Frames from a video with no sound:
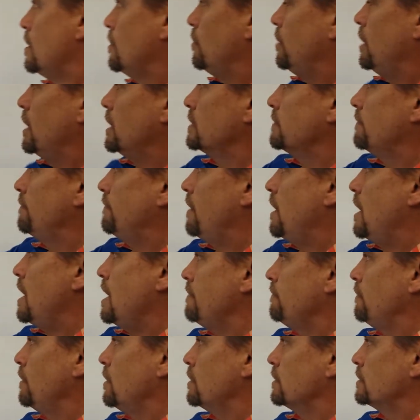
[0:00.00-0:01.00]
plus
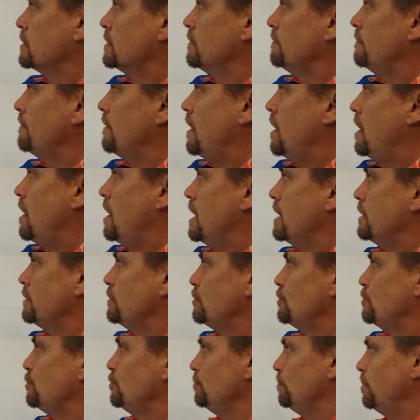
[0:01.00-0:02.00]
5 lots of
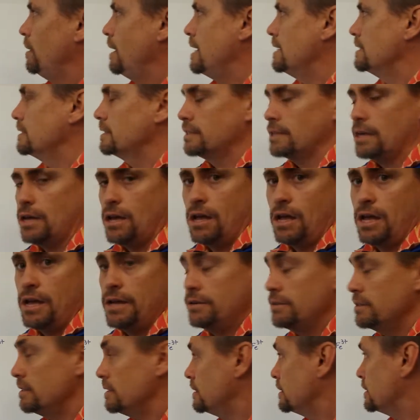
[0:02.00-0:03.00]
iron 2 plus
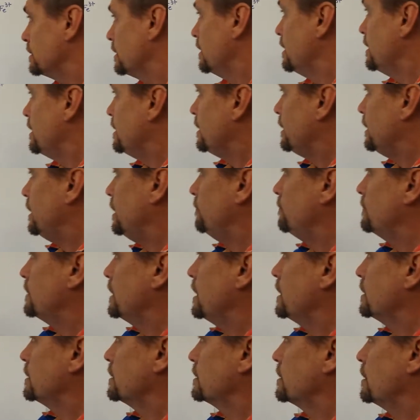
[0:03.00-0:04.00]
ions gives
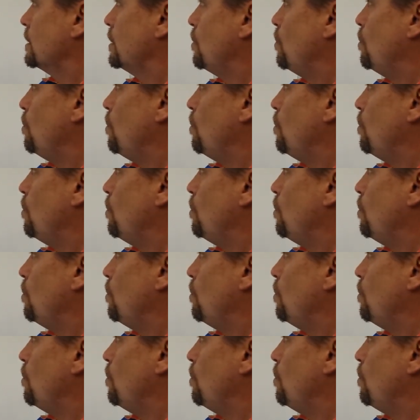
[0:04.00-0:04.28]
us